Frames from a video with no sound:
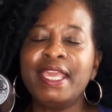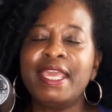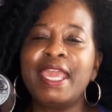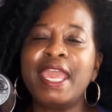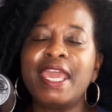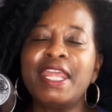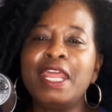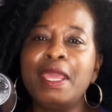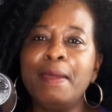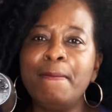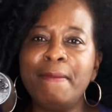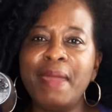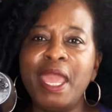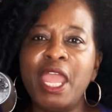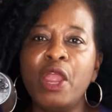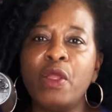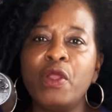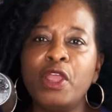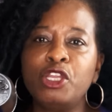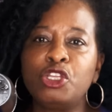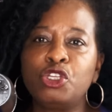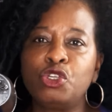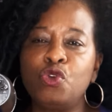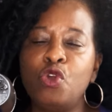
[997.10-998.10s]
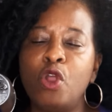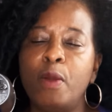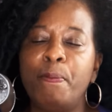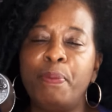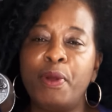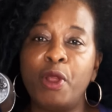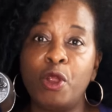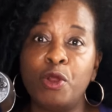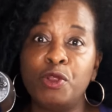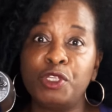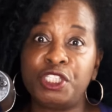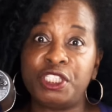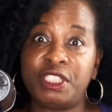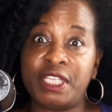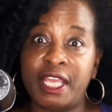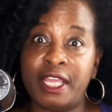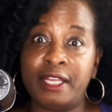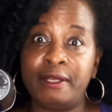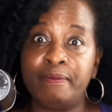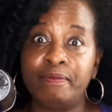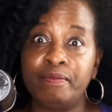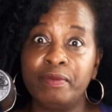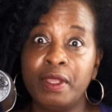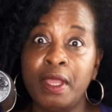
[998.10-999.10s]
getting married to a
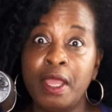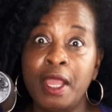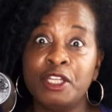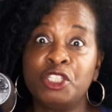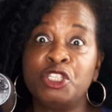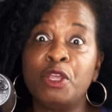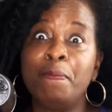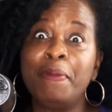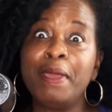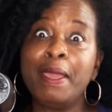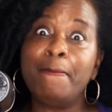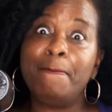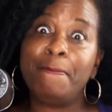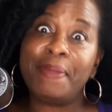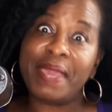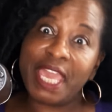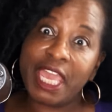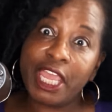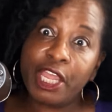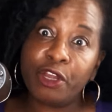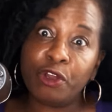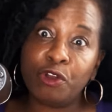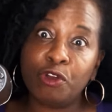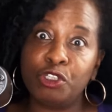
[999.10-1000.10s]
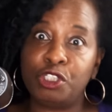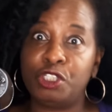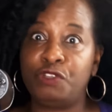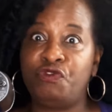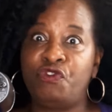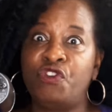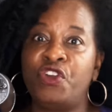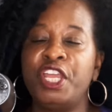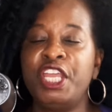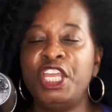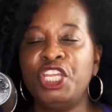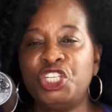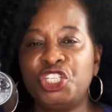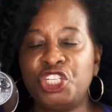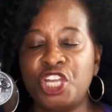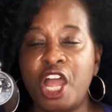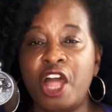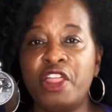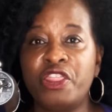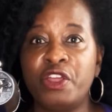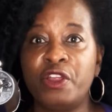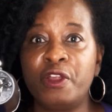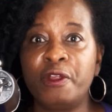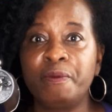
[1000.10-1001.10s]
person to be beards for each
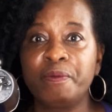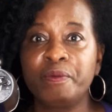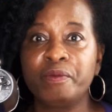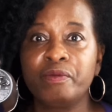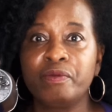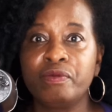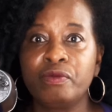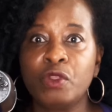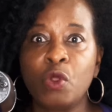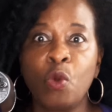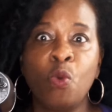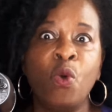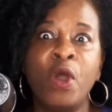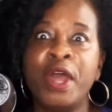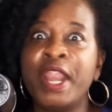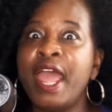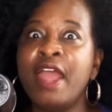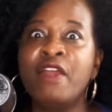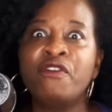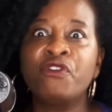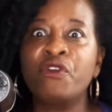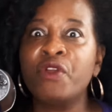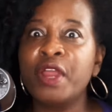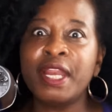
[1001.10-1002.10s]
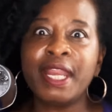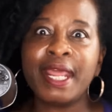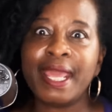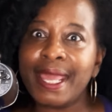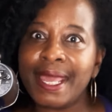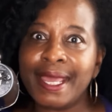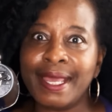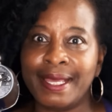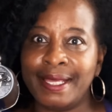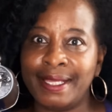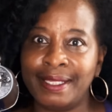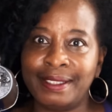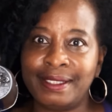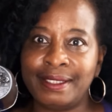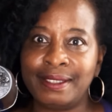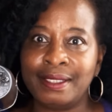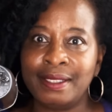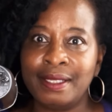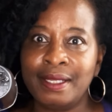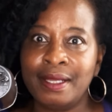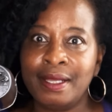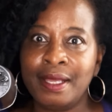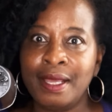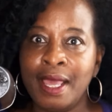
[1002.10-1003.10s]
other, whatever it
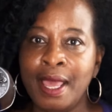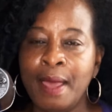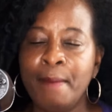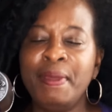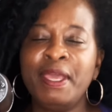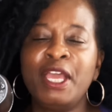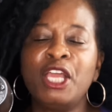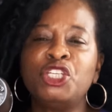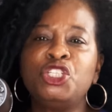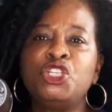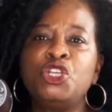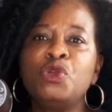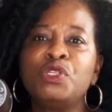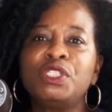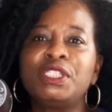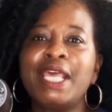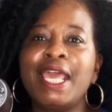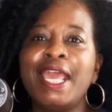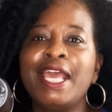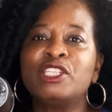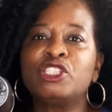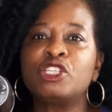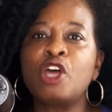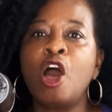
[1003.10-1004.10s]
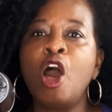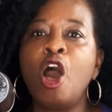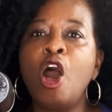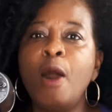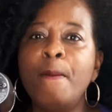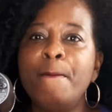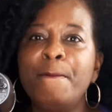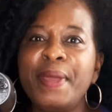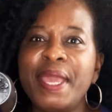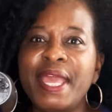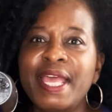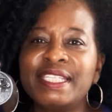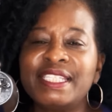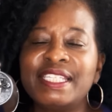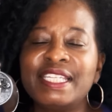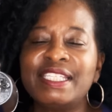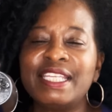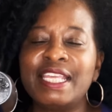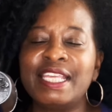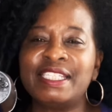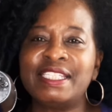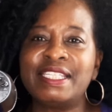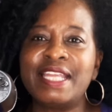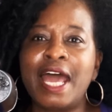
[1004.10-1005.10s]
is. Because you say it's all
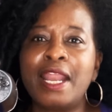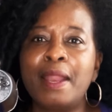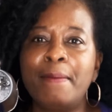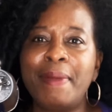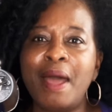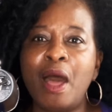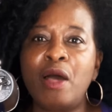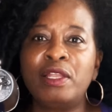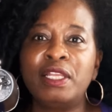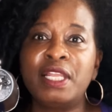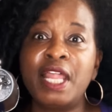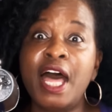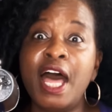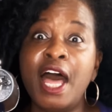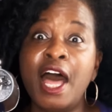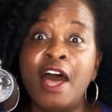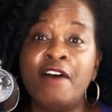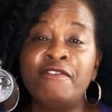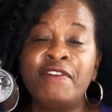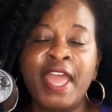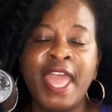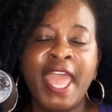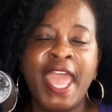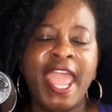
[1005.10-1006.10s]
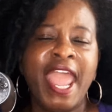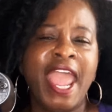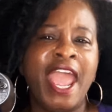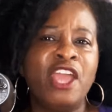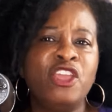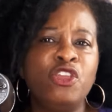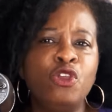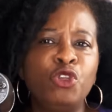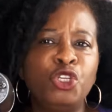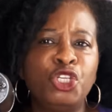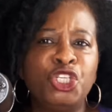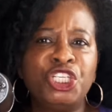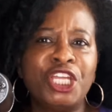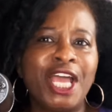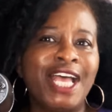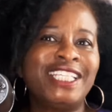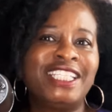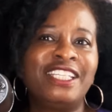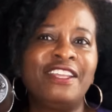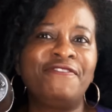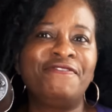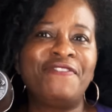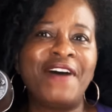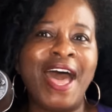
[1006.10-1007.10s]
business, it's not about love. And you
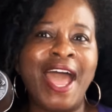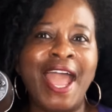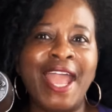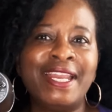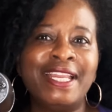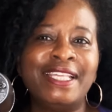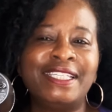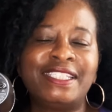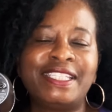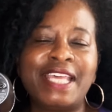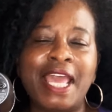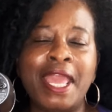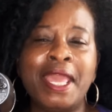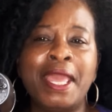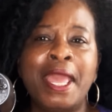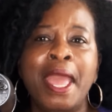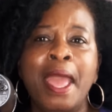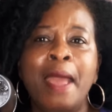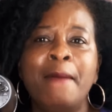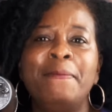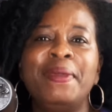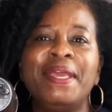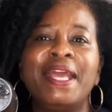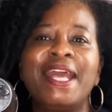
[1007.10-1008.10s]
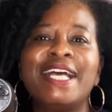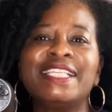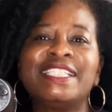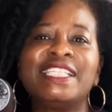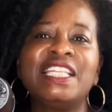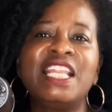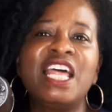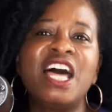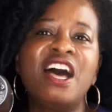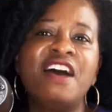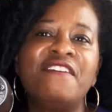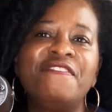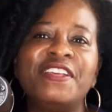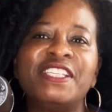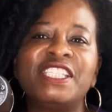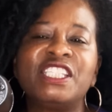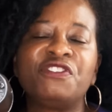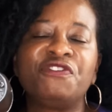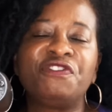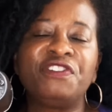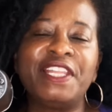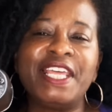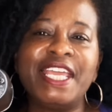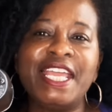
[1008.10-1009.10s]
justify it and say, because love
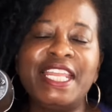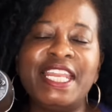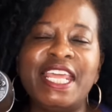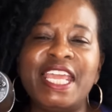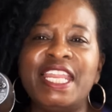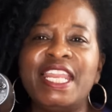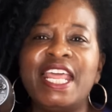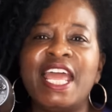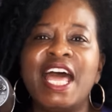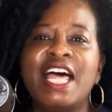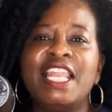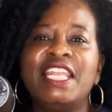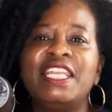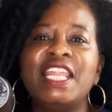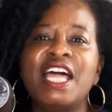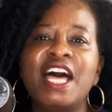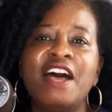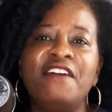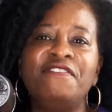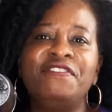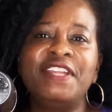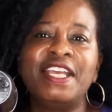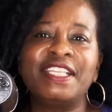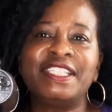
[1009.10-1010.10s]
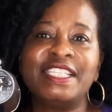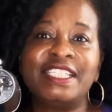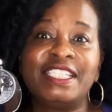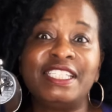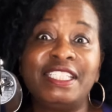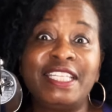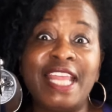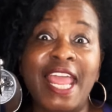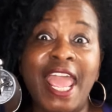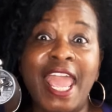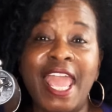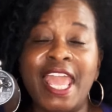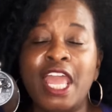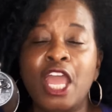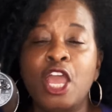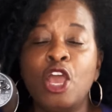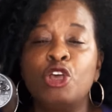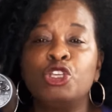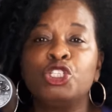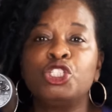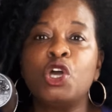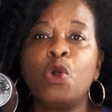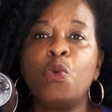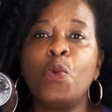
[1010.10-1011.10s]
is fleeting. Love doesn't stay.
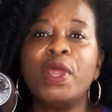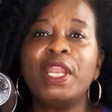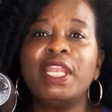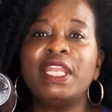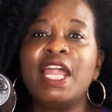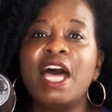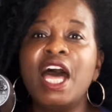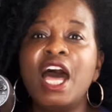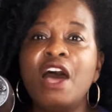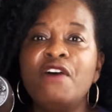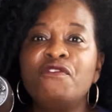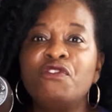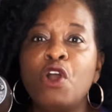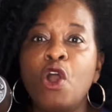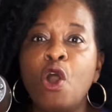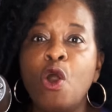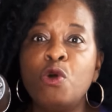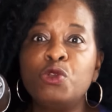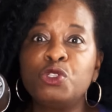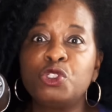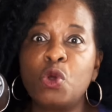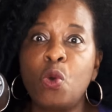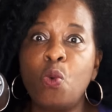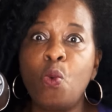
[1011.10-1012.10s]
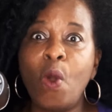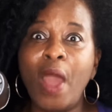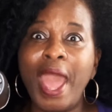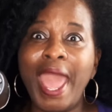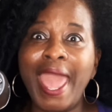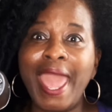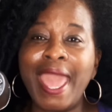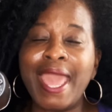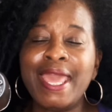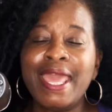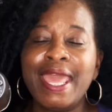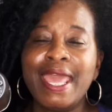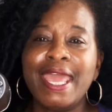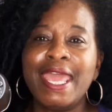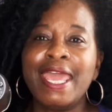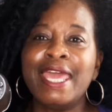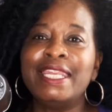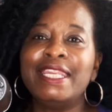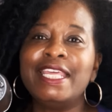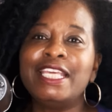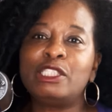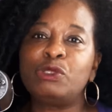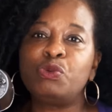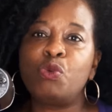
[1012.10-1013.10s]
So when love goes away,
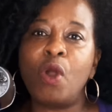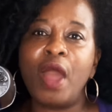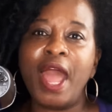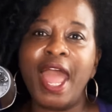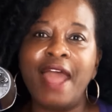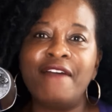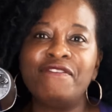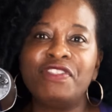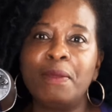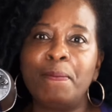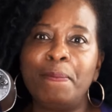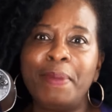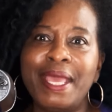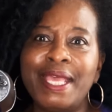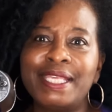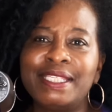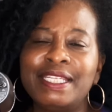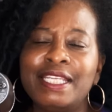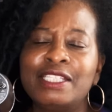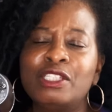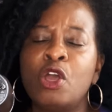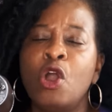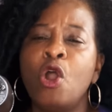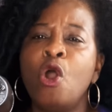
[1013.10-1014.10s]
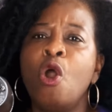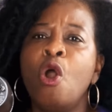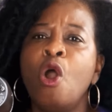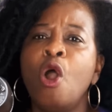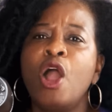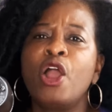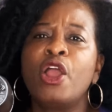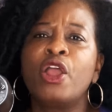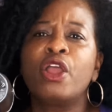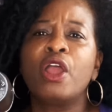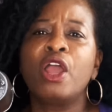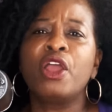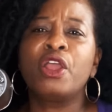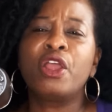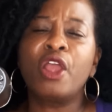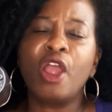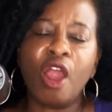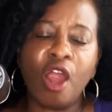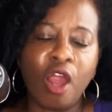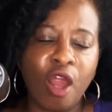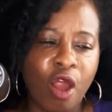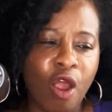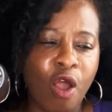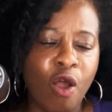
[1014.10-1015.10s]
at least we'll have the business.
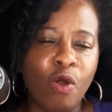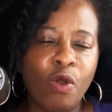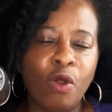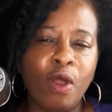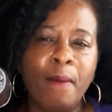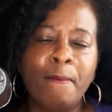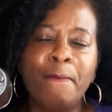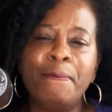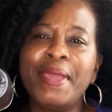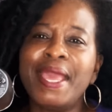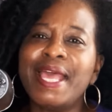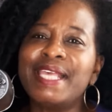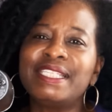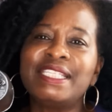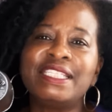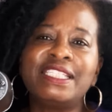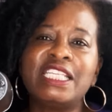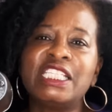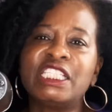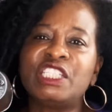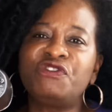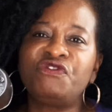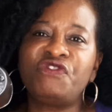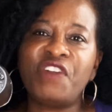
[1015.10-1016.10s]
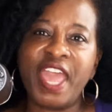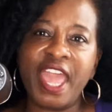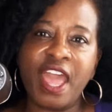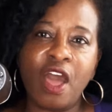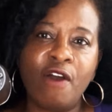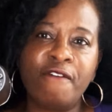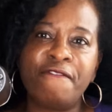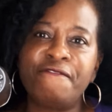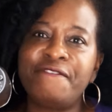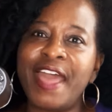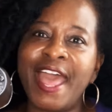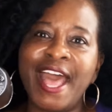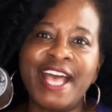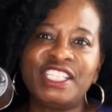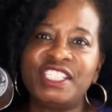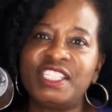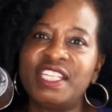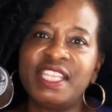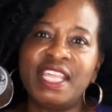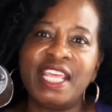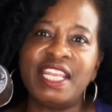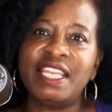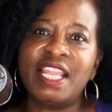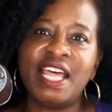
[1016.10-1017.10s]
Girl, businesses fail
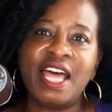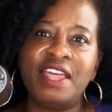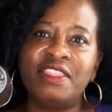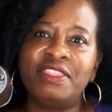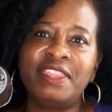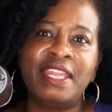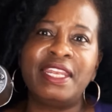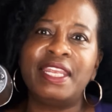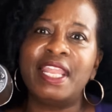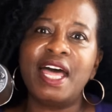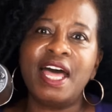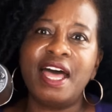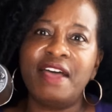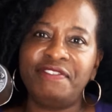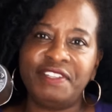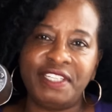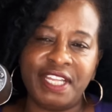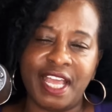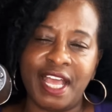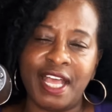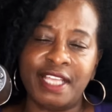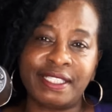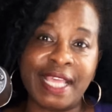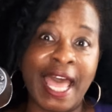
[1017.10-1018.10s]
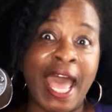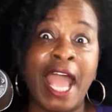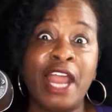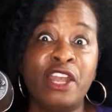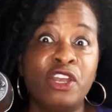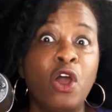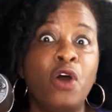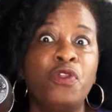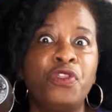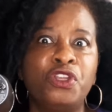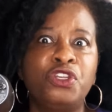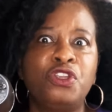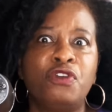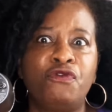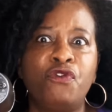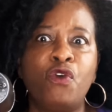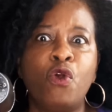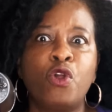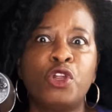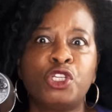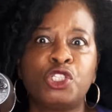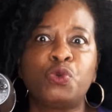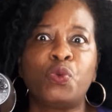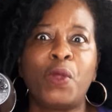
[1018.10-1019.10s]
faster than, than love does. I know the
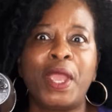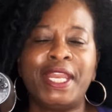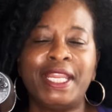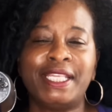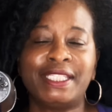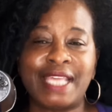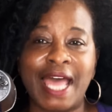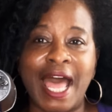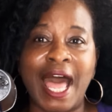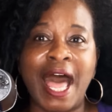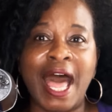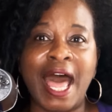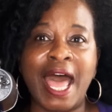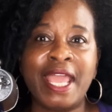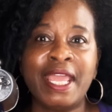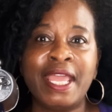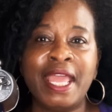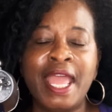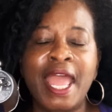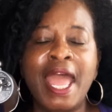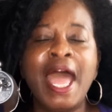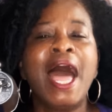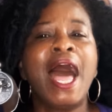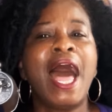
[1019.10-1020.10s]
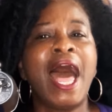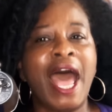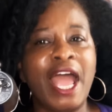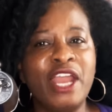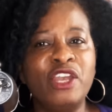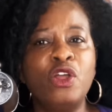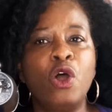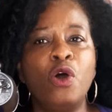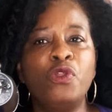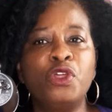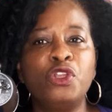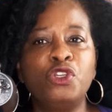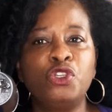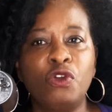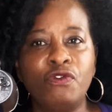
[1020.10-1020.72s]
divorce rate is high. I know the